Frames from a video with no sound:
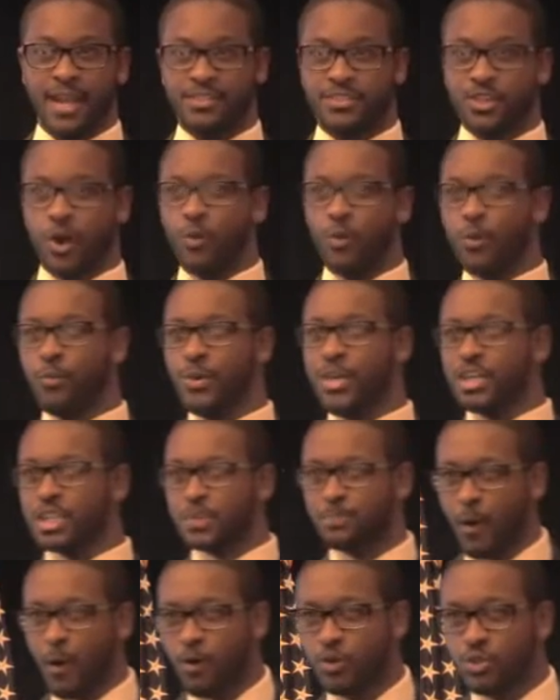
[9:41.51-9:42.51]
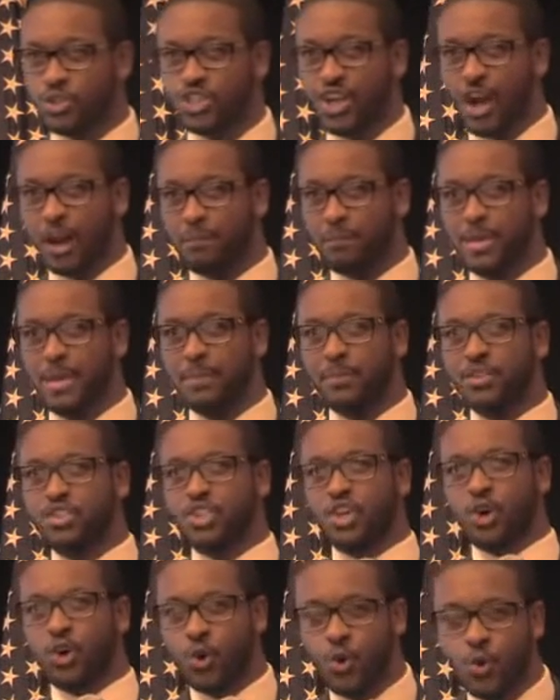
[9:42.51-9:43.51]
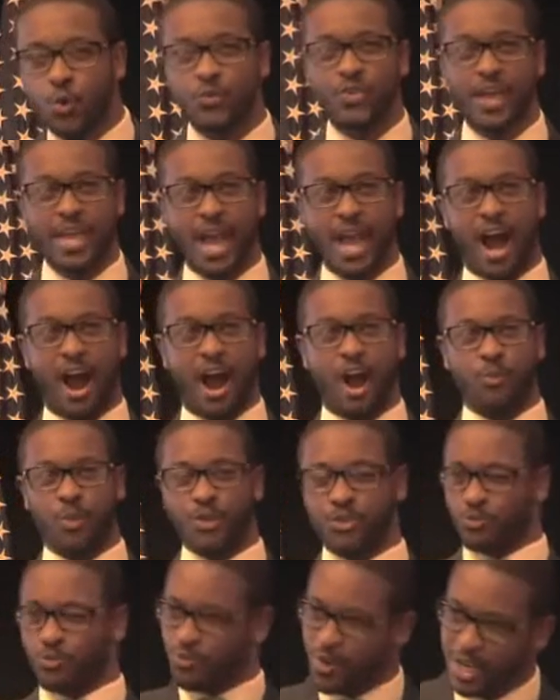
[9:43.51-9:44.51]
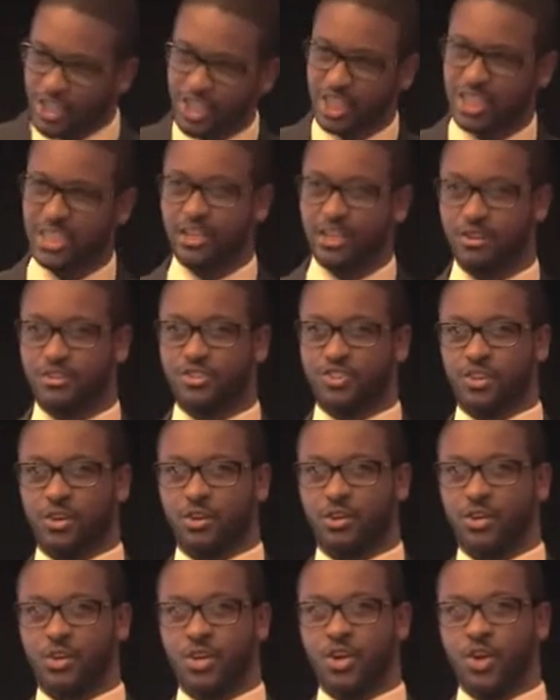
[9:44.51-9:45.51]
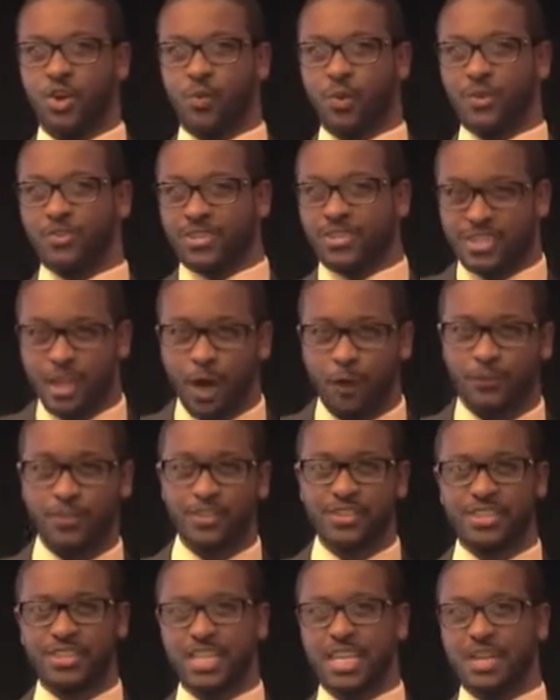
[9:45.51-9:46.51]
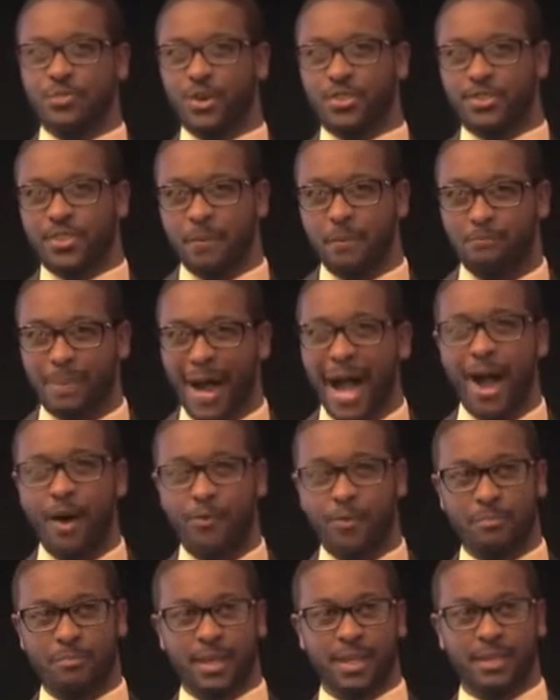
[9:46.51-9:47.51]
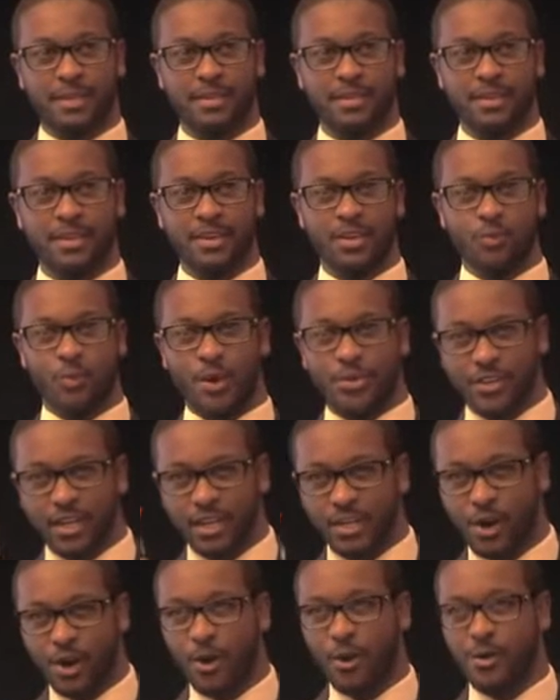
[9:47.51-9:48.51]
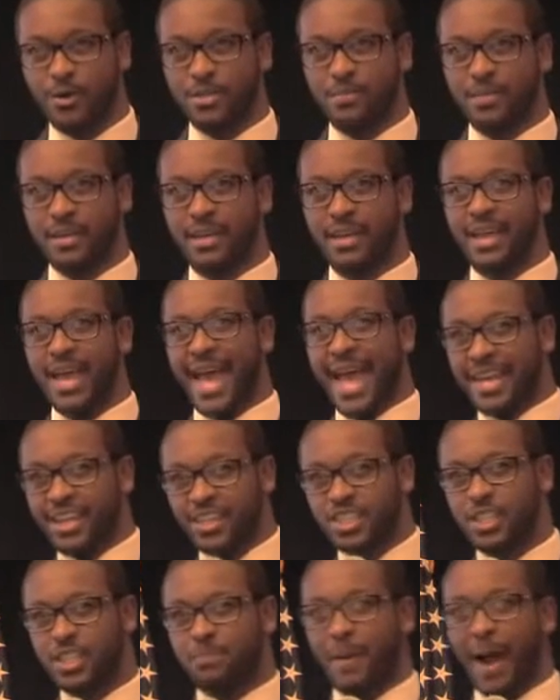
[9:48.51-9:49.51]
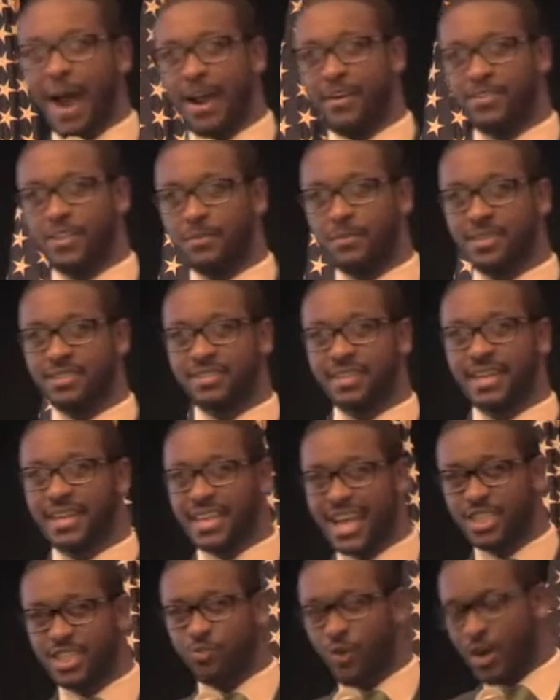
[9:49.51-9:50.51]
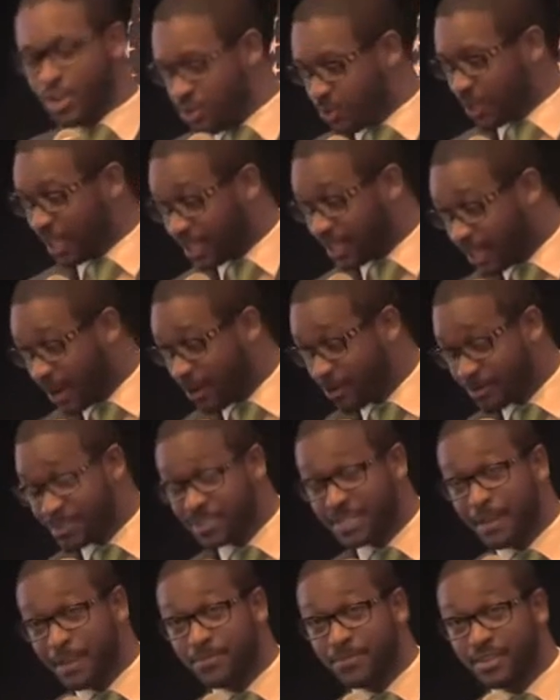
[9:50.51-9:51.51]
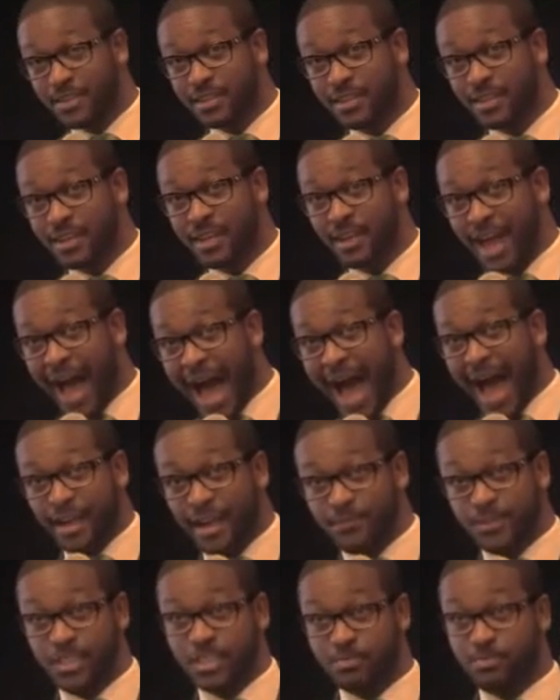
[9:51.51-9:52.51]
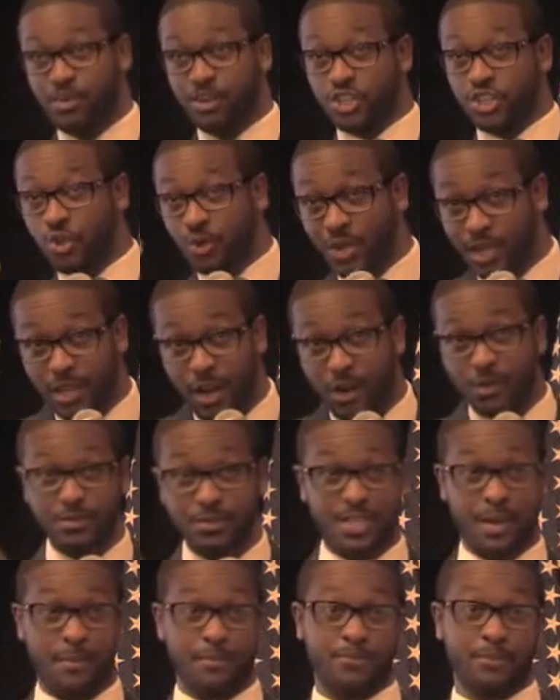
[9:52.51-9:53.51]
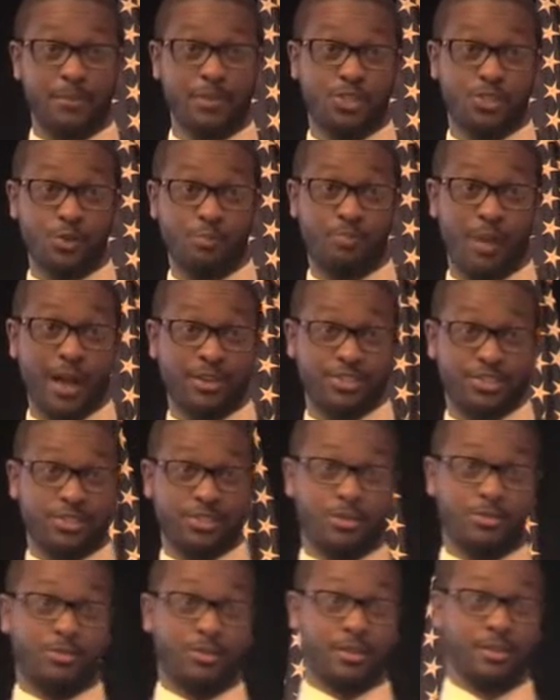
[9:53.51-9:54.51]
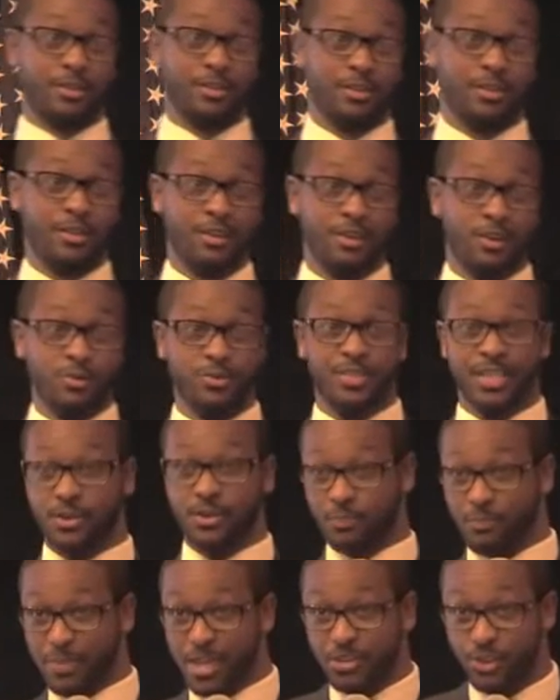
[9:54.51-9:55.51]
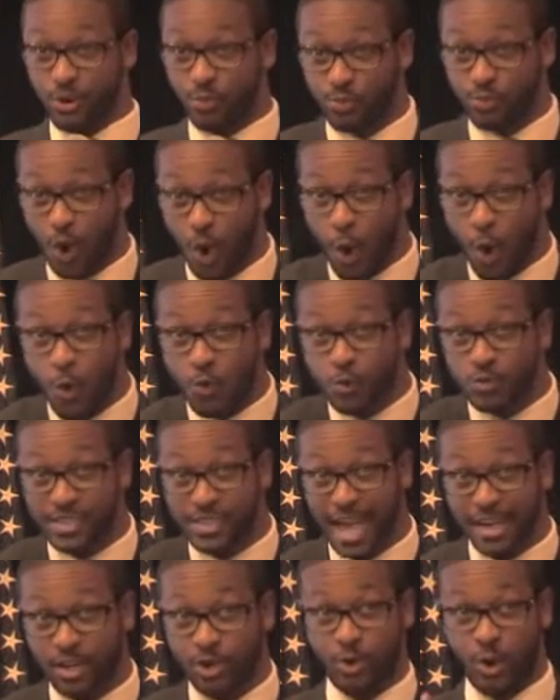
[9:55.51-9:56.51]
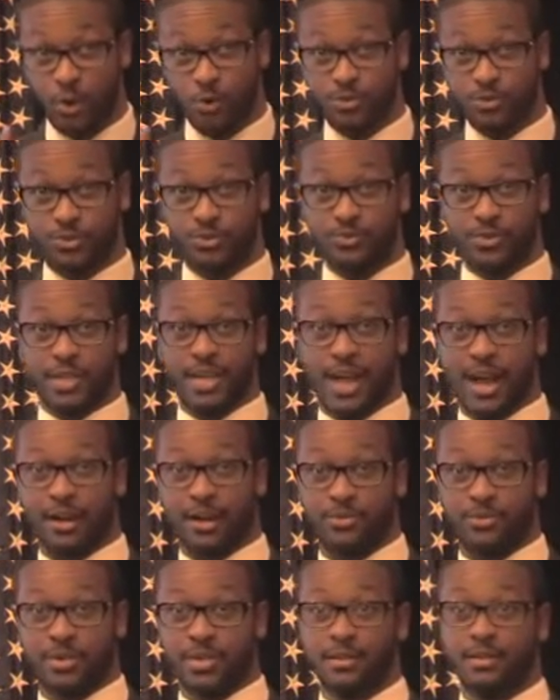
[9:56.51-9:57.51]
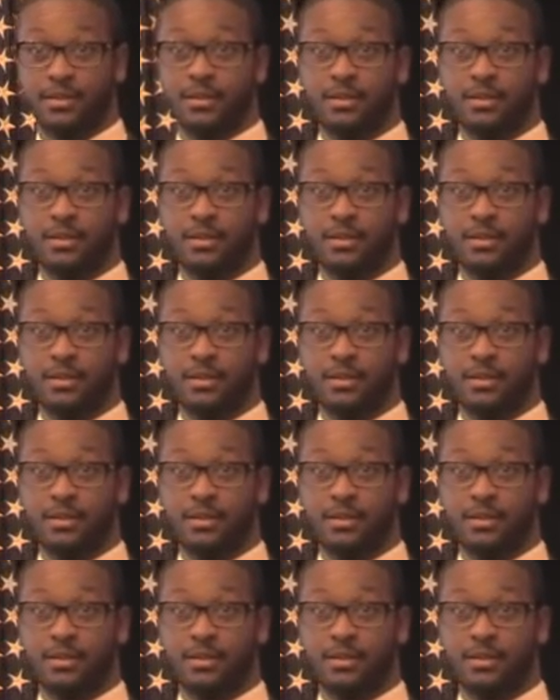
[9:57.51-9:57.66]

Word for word: And so when we expose young people to who they are with rich literature, with self-esteem, with empowerment, with encouragement, and inspire them to say, guess what? You can learn something out of this book. You can learn something from a Tupac Shakur, who said, be the rose that grows through the concrete.